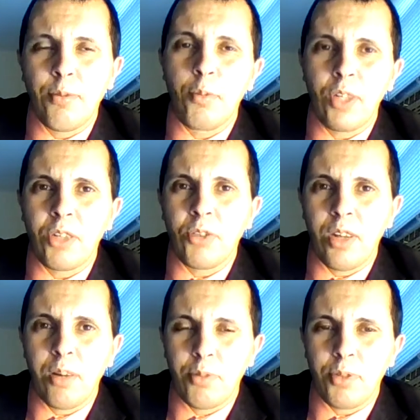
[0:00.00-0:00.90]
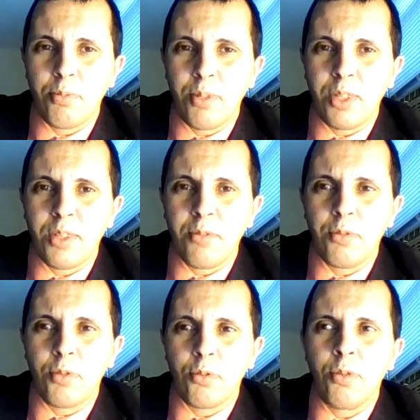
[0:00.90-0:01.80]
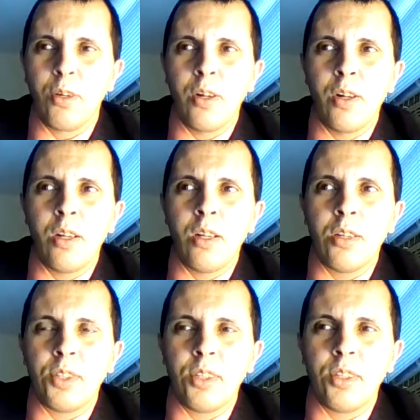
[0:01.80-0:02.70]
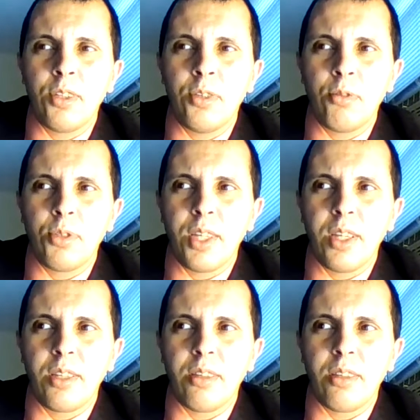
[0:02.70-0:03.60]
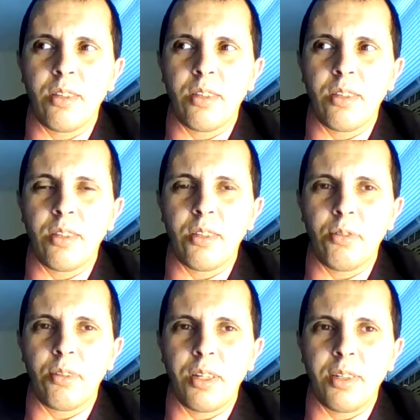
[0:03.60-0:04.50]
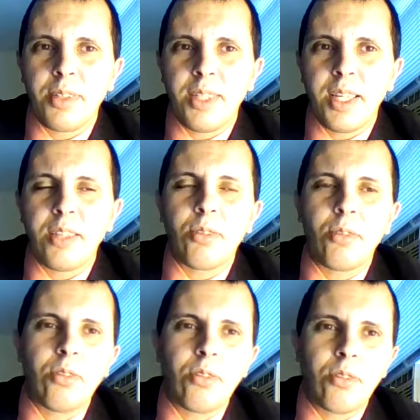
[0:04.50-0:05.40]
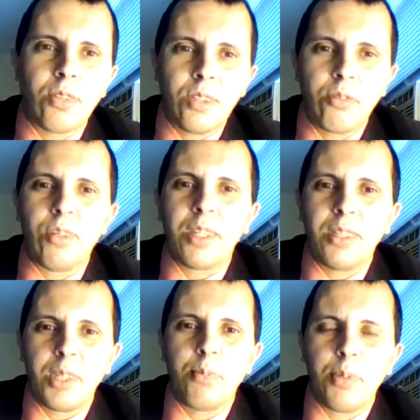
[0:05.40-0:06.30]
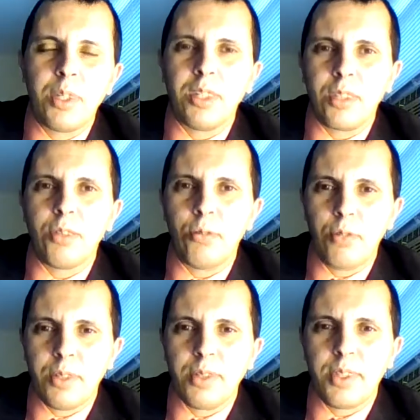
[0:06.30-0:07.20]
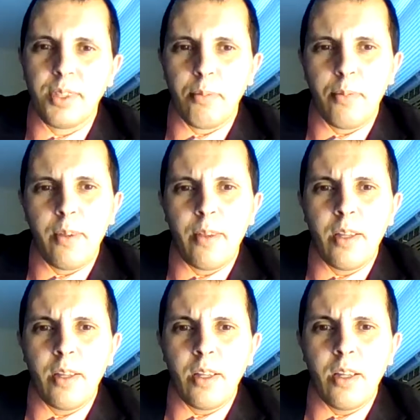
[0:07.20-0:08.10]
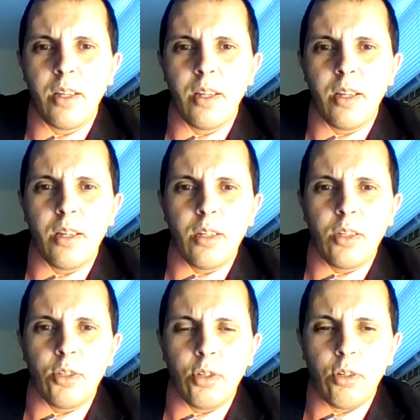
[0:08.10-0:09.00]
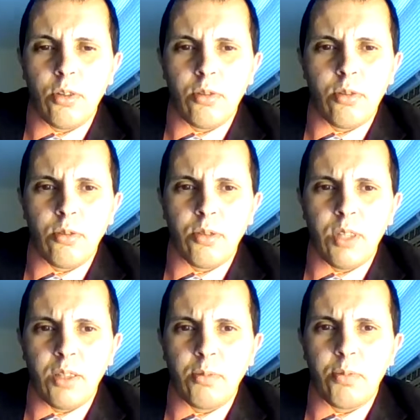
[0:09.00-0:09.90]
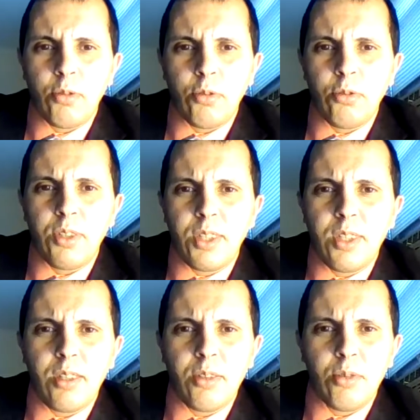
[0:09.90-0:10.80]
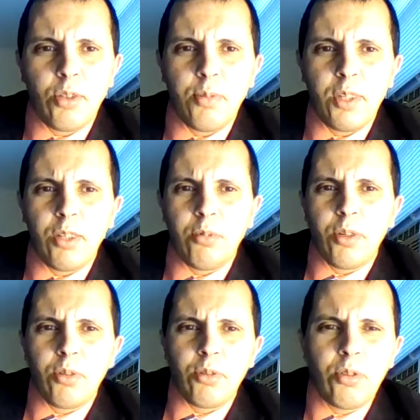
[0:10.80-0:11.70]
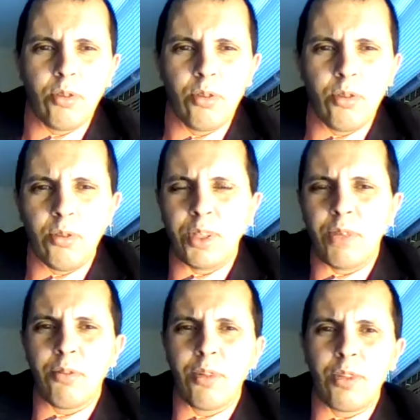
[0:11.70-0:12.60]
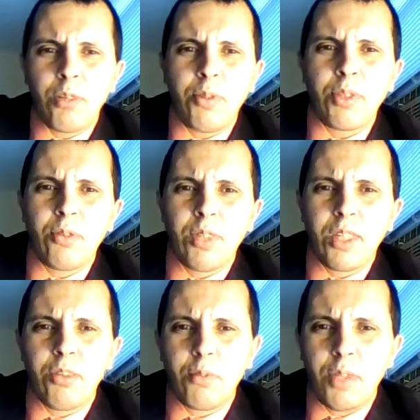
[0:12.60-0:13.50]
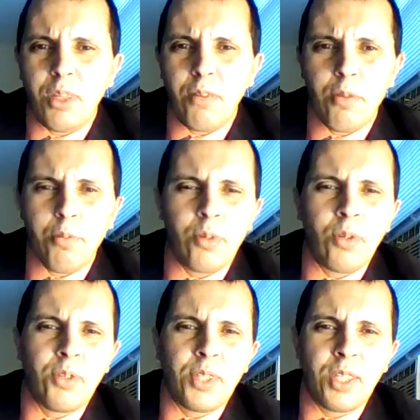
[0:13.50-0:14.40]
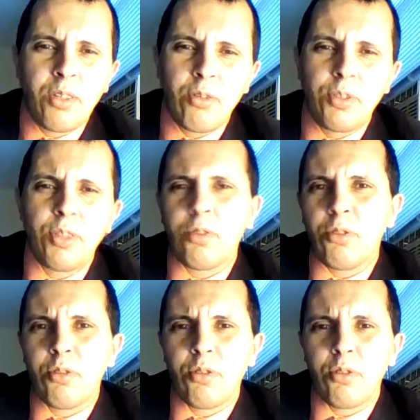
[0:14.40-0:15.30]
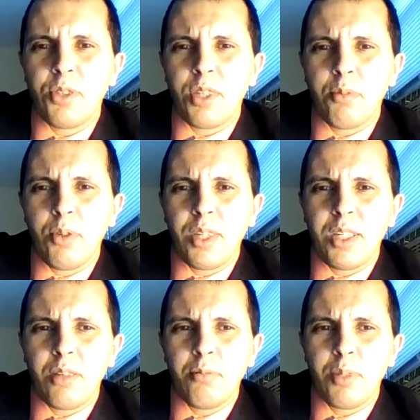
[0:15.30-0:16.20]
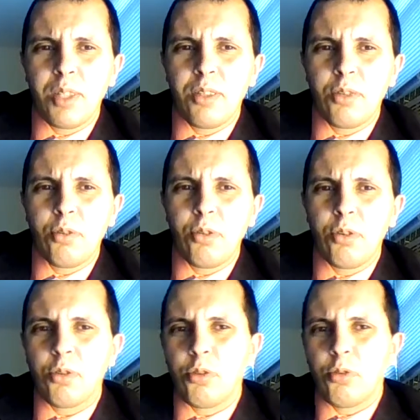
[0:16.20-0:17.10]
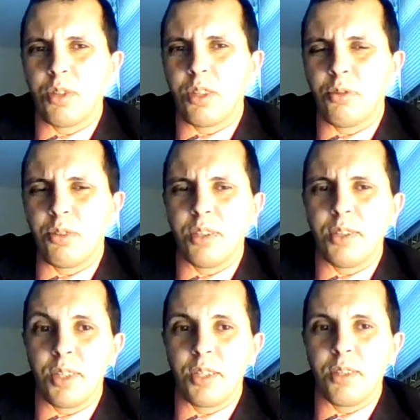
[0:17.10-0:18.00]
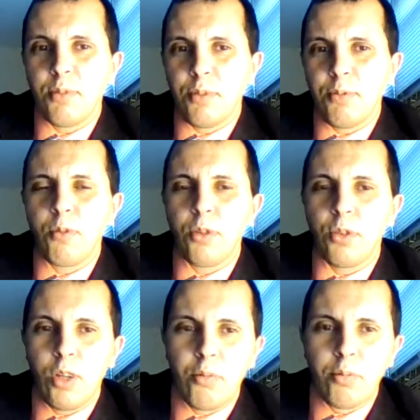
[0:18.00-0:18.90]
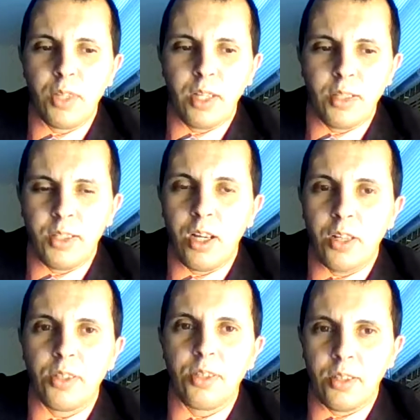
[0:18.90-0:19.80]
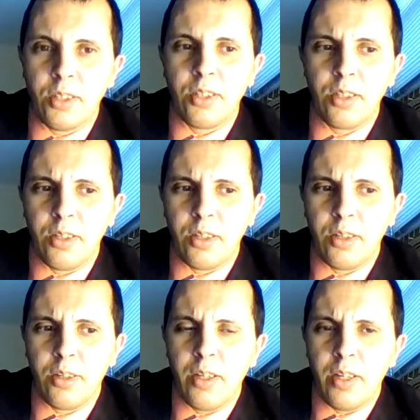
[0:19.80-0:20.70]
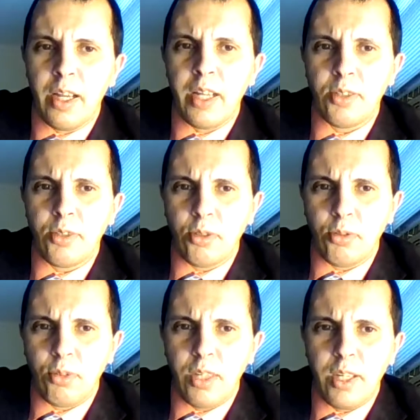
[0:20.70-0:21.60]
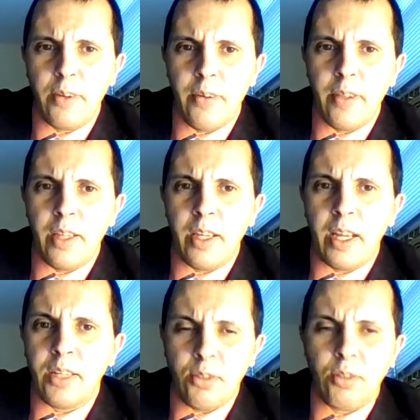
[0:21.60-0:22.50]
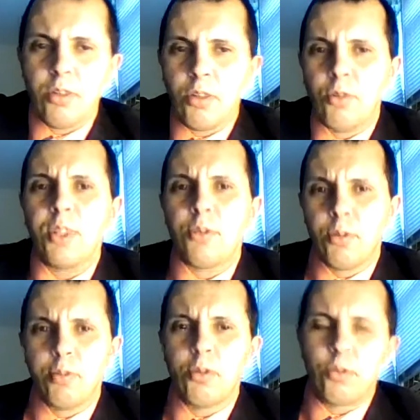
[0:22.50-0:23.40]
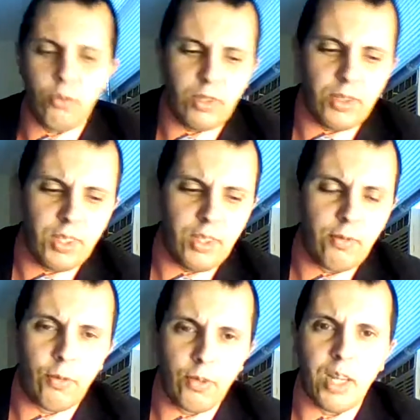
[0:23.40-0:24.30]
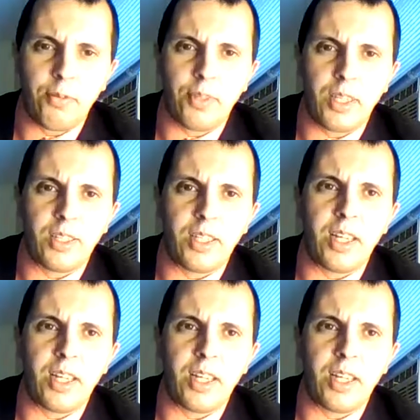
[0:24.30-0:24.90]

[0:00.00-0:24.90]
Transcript: from a national perspective to the USAID in the United States or the UNDP in the UN system. So that opportunity to speak about the several topics on economic development, including the North American bid to host the 2026 FIFA World Cup that got the answer today, as a concrete opportunity for NAFTA